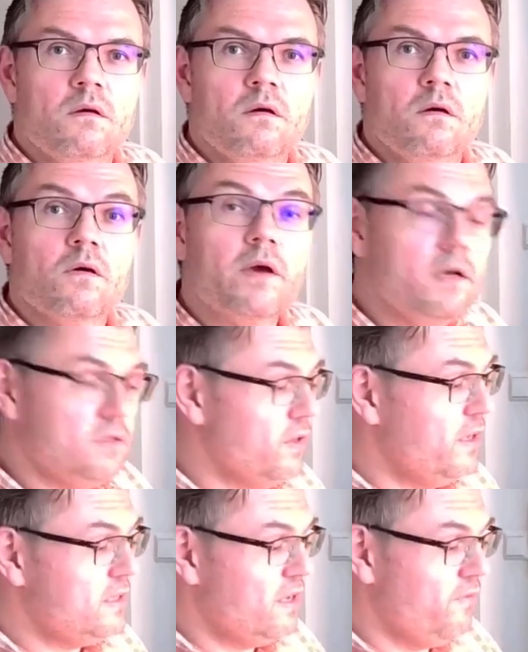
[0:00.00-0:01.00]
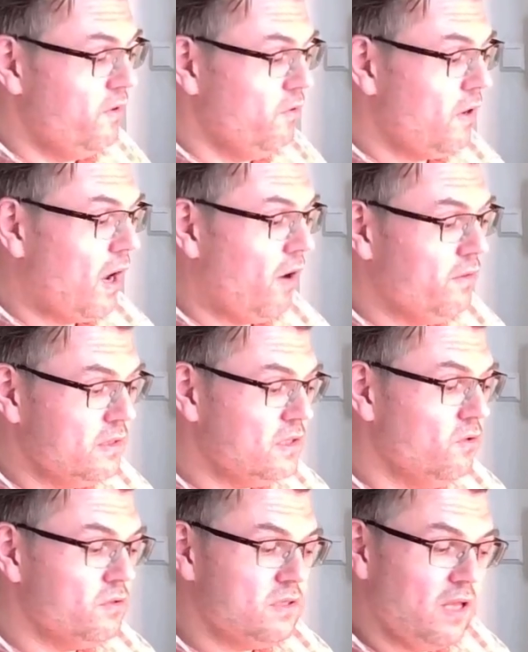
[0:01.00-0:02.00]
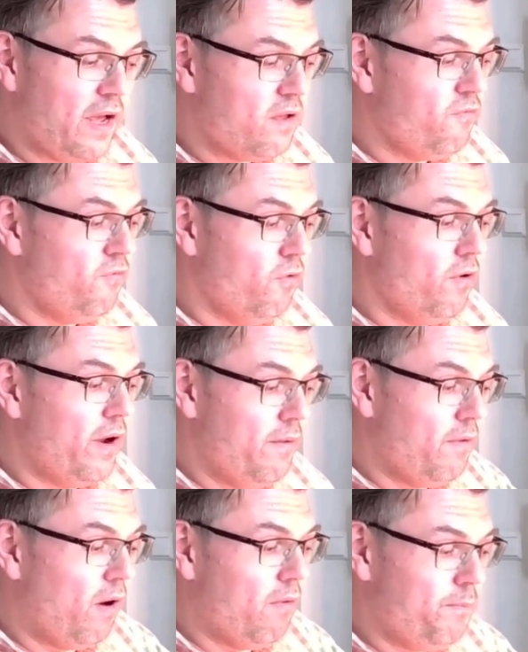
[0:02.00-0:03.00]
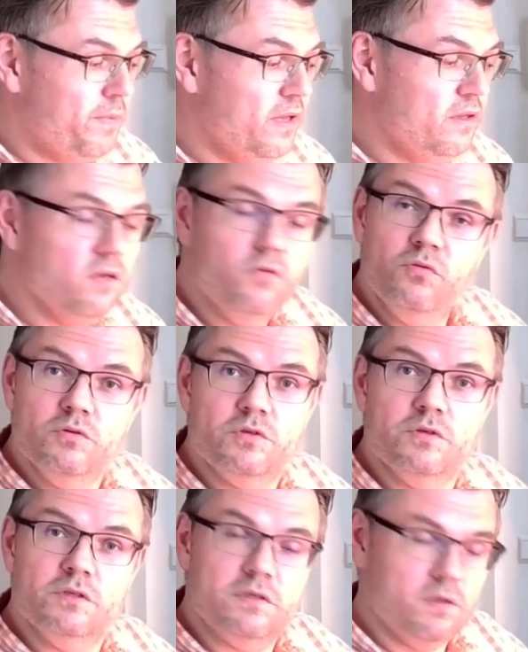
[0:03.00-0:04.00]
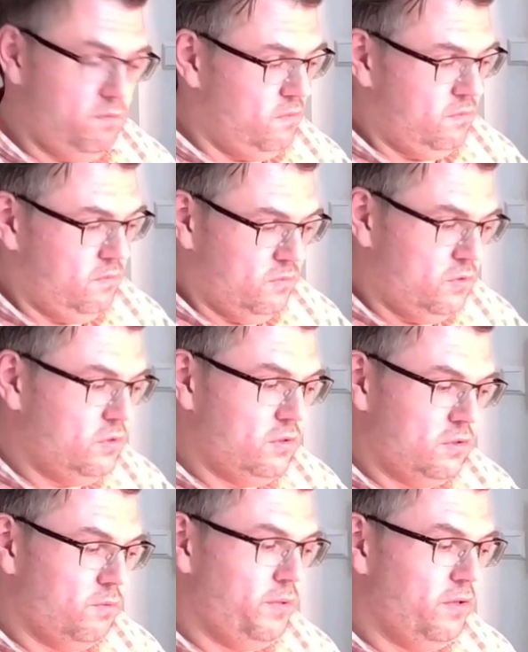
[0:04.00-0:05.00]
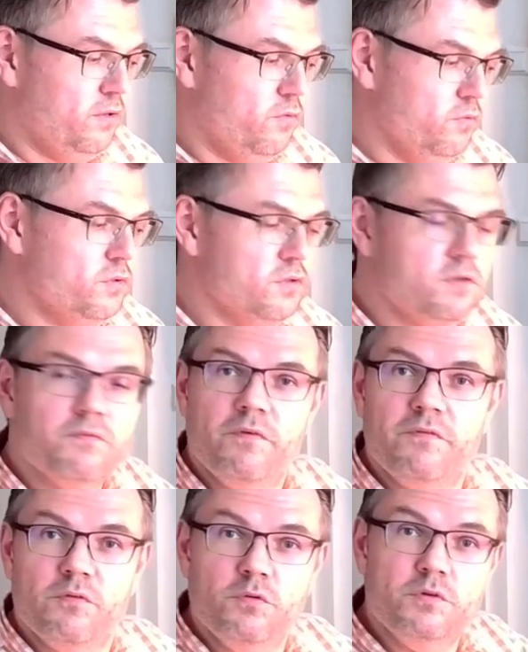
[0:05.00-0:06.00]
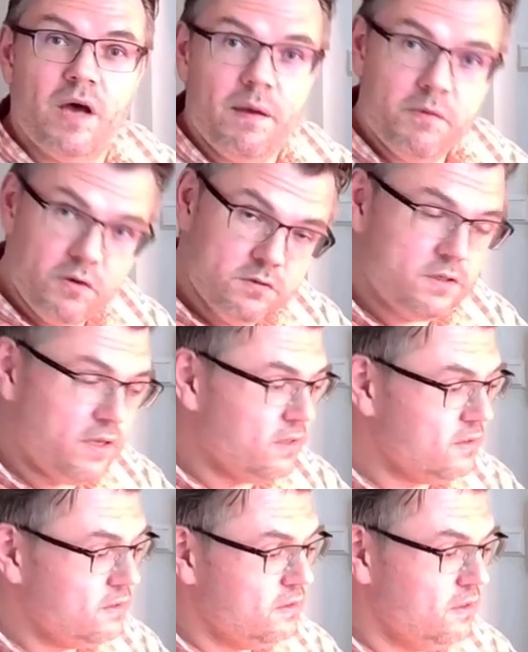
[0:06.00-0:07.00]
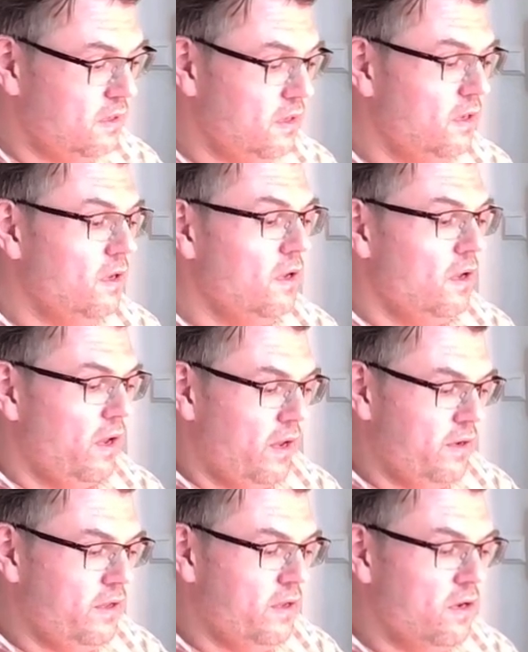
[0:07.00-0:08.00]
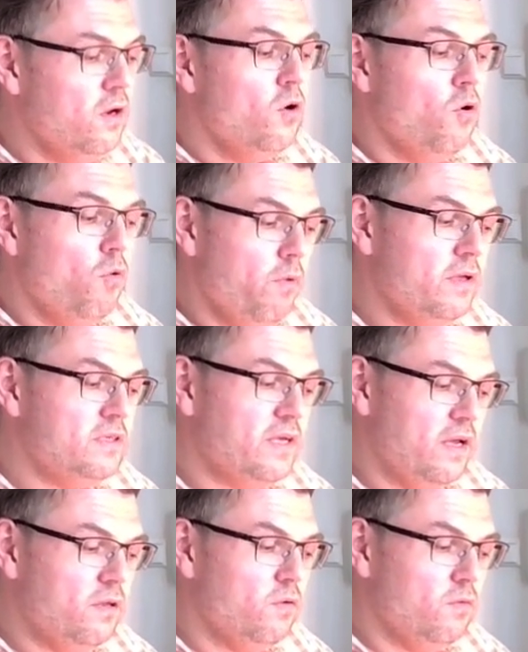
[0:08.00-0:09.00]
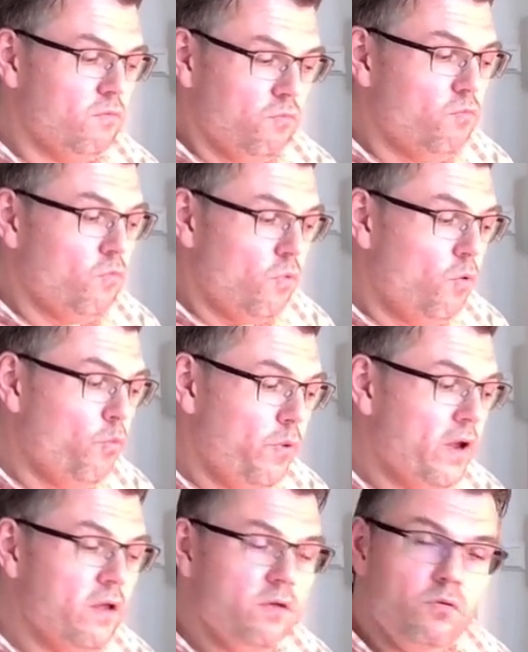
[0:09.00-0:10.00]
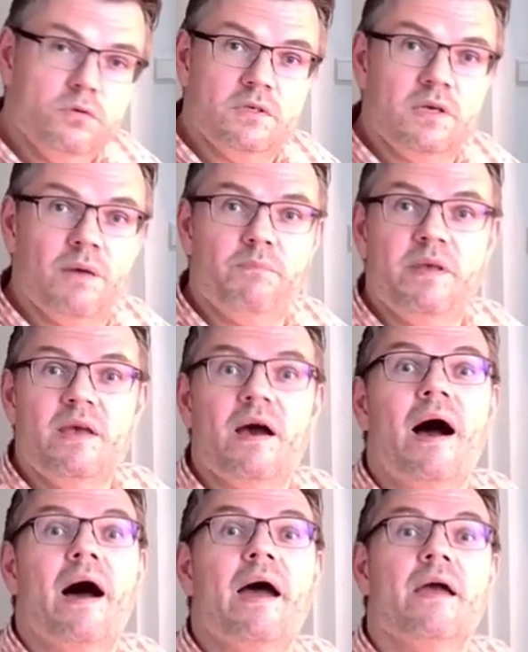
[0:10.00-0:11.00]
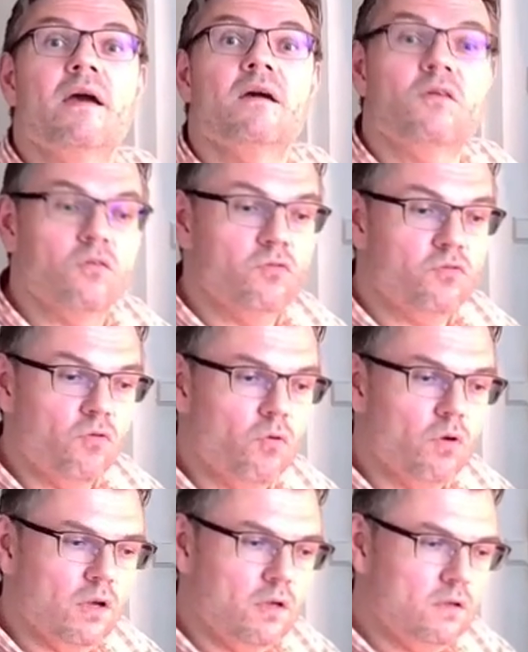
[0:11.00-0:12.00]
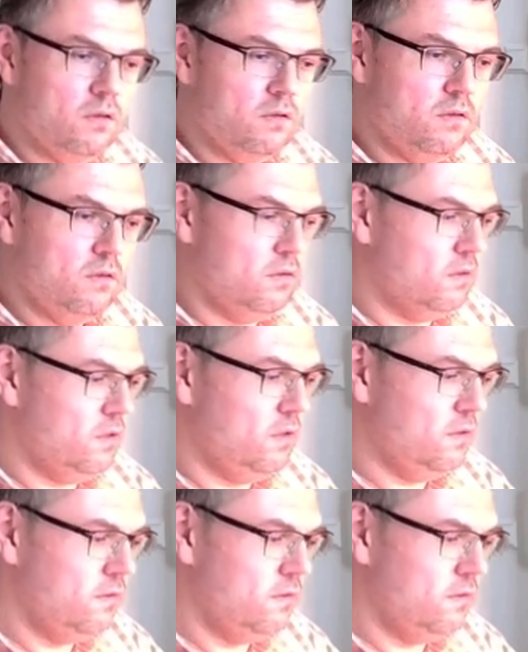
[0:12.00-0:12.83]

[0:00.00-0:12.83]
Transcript: Okay, so let's have a look how this looks like for our PT2 system. Now, there's a PT2 system with two time constants, yeah? And here we said we are using a PI controller. Okay,